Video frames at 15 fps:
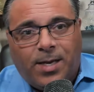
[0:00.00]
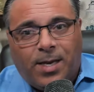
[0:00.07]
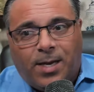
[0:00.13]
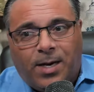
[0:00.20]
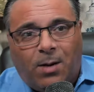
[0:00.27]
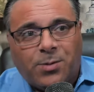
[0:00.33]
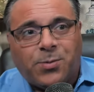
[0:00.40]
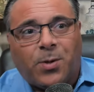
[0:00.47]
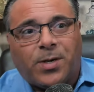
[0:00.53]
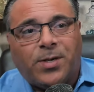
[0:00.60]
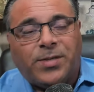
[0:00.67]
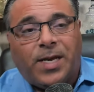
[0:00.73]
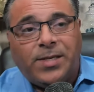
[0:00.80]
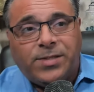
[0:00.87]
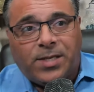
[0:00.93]
And I was working
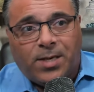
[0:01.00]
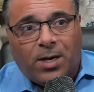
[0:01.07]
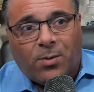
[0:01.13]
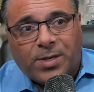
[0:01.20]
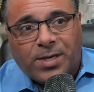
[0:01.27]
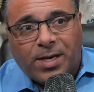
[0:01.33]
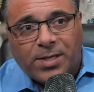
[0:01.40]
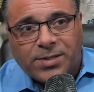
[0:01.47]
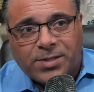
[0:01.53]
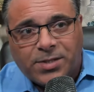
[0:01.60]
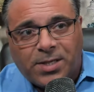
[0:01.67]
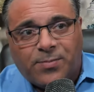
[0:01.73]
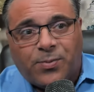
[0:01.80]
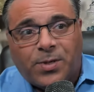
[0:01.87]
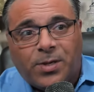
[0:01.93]
as 18 hour days and
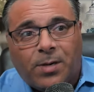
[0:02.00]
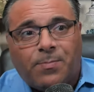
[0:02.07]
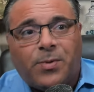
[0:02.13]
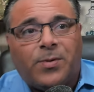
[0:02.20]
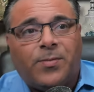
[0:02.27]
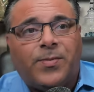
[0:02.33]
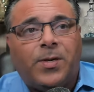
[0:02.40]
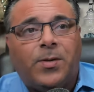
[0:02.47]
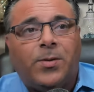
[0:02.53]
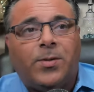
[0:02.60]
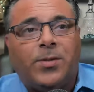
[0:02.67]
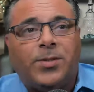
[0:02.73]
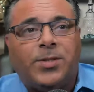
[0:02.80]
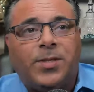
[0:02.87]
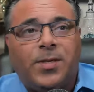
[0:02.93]
did it for a number of
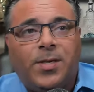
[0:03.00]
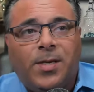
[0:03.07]
years.